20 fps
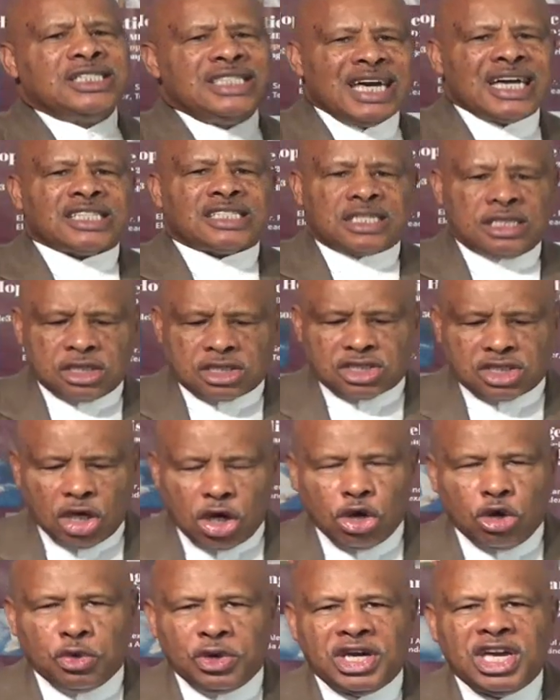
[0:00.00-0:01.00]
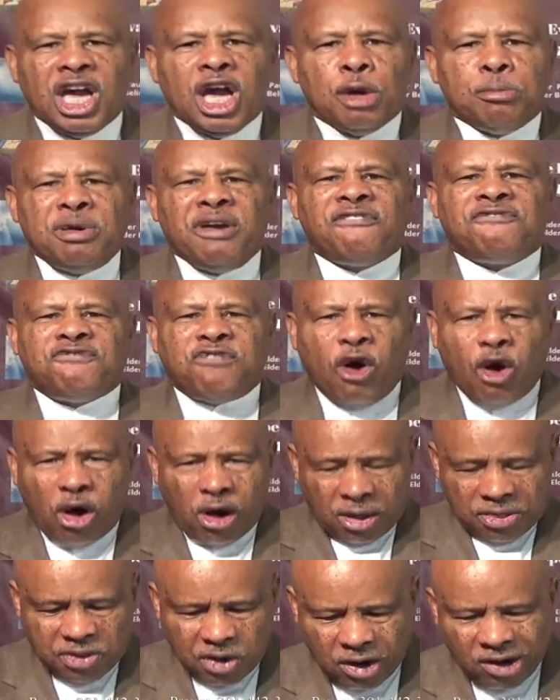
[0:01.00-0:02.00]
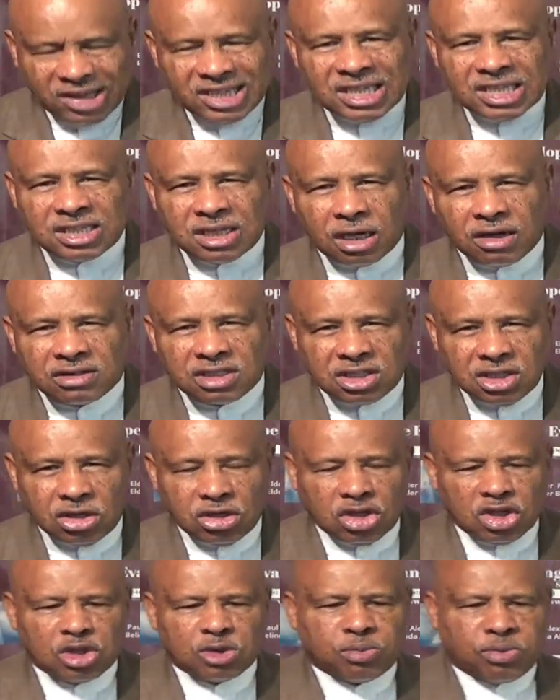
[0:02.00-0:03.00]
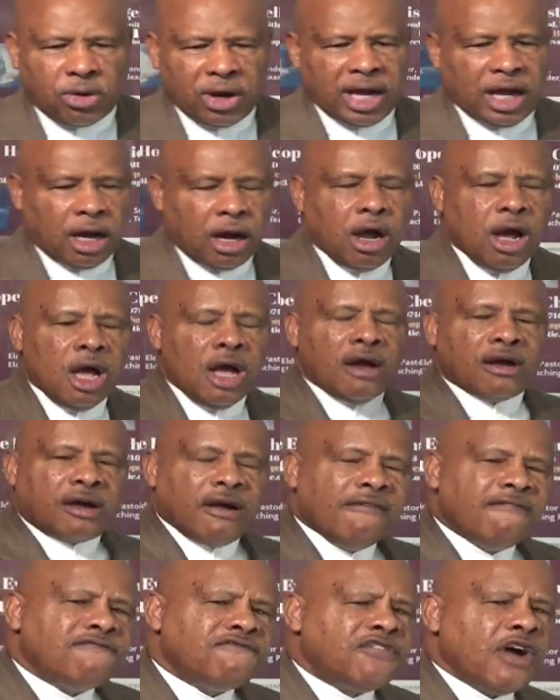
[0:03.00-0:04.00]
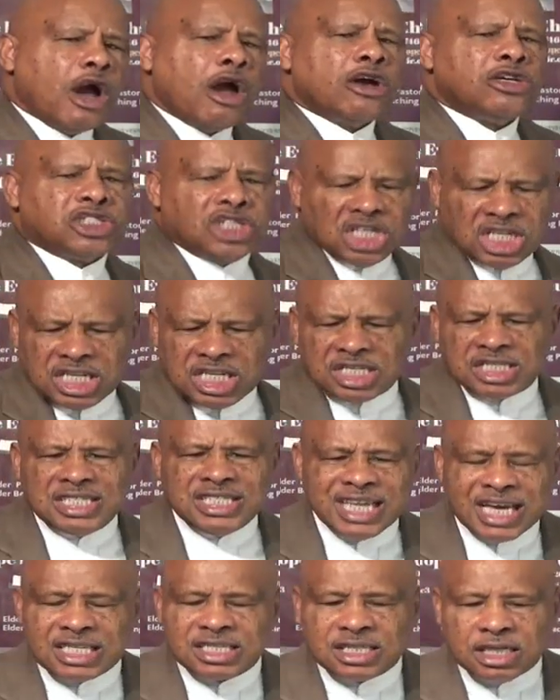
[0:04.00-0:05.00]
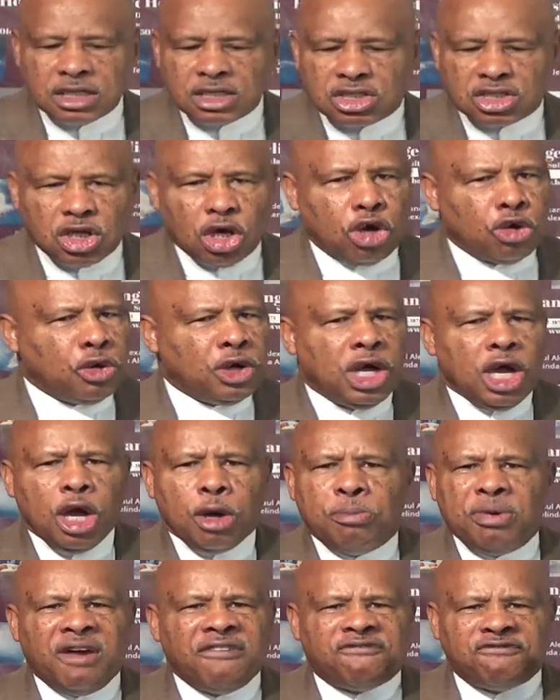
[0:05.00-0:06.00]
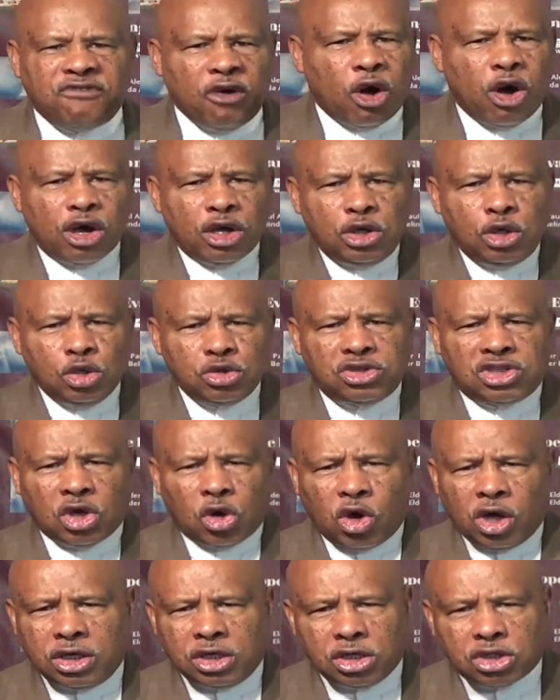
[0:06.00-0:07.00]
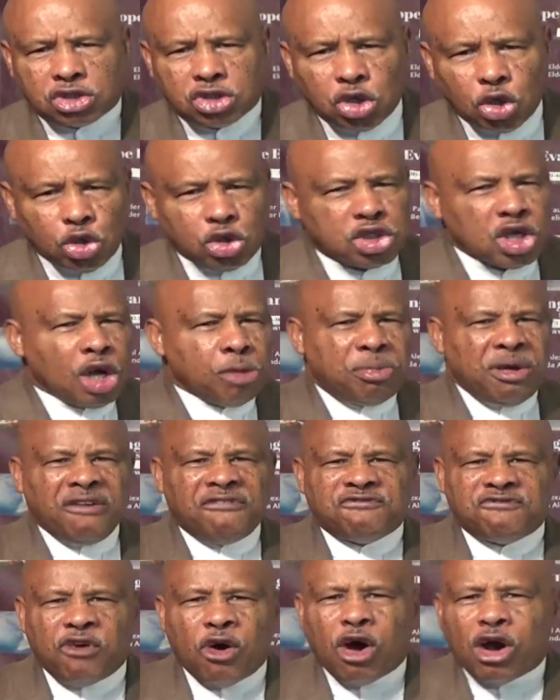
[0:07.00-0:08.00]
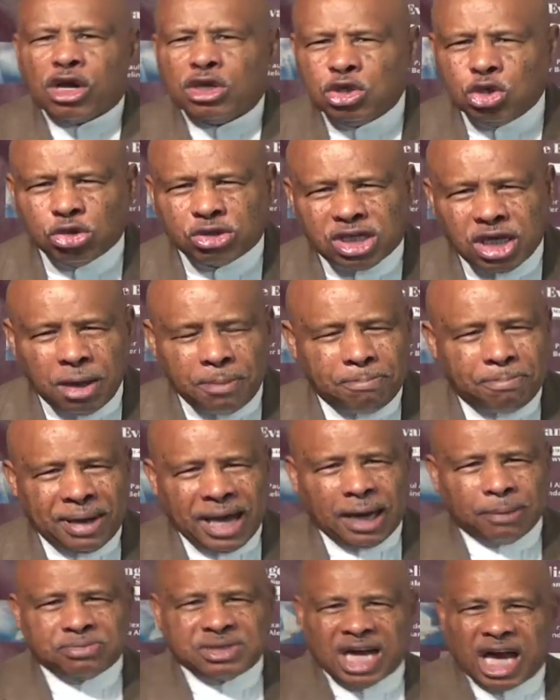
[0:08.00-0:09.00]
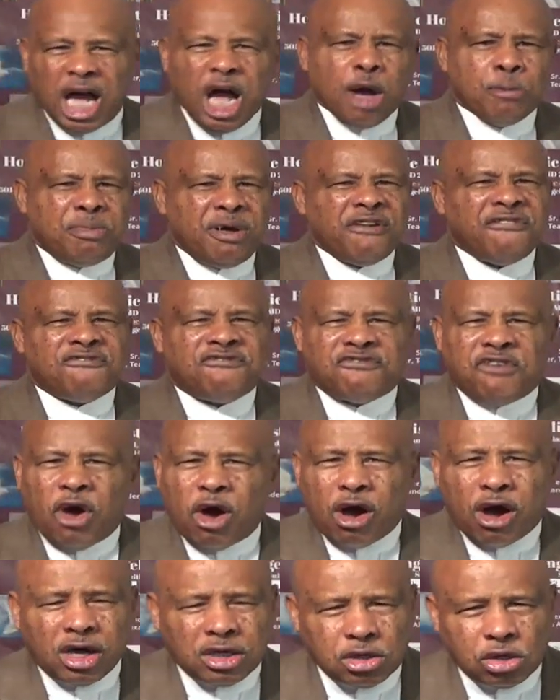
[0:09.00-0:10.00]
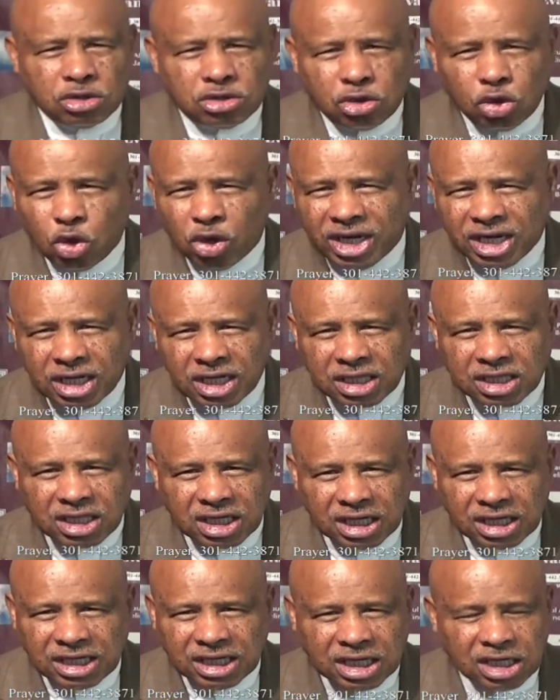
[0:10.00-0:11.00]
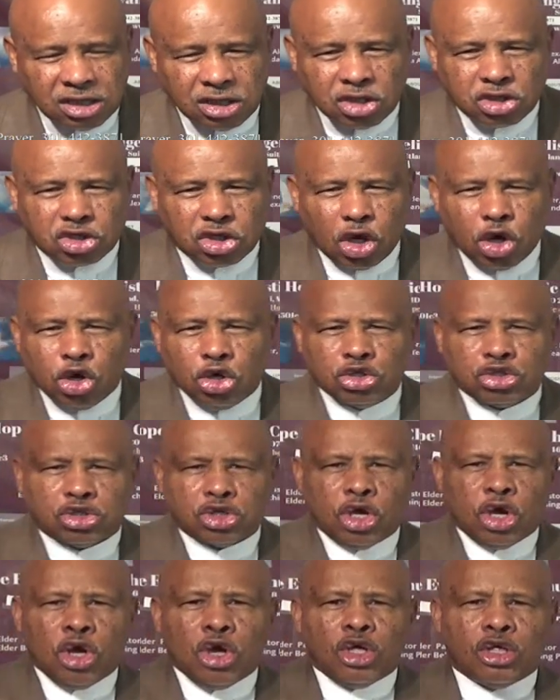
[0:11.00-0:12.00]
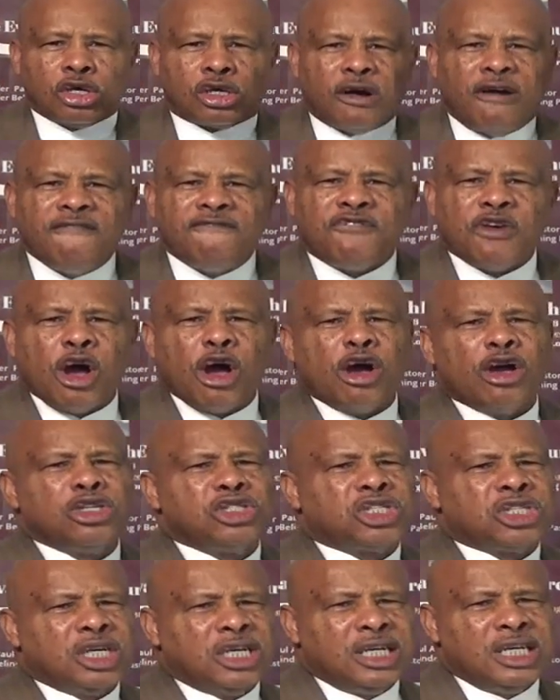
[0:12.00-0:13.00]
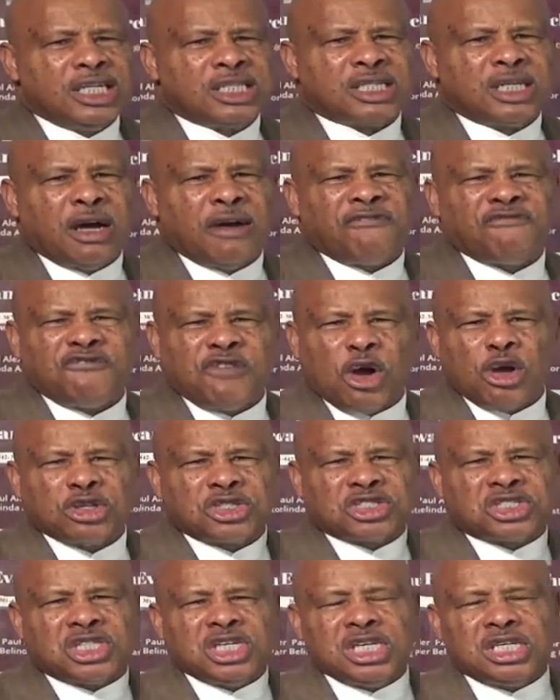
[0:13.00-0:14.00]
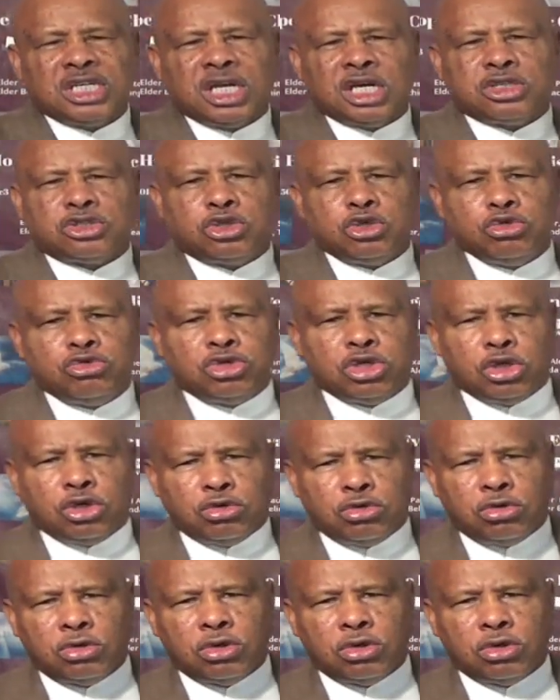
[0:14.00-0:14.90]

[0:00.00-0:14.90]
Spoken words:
necessary before there is a sinner's prayer. Conversion is necessary before you join the church, before you get baptized, before you do anything in the church. Conversion is the first thing that you do.